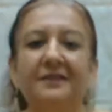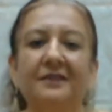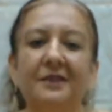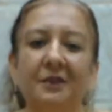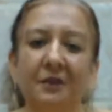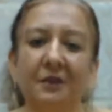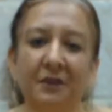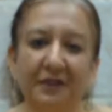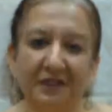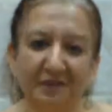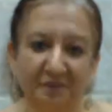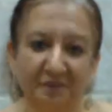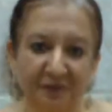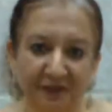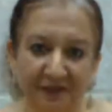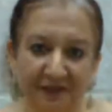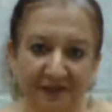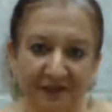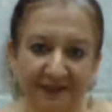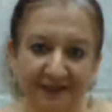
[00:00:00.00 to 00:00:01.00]
Look in the
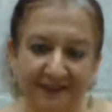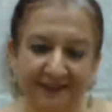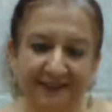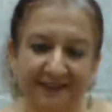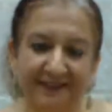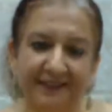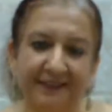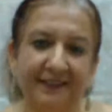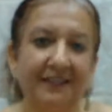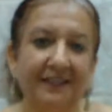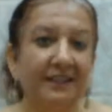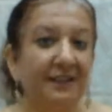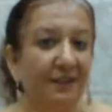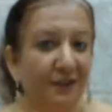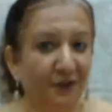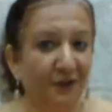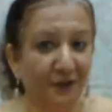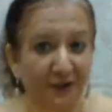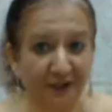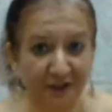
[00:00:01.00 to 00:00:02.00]
mirror,
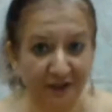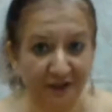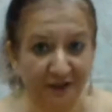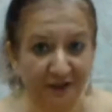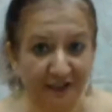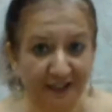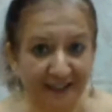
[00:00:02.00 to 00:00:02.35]
look in your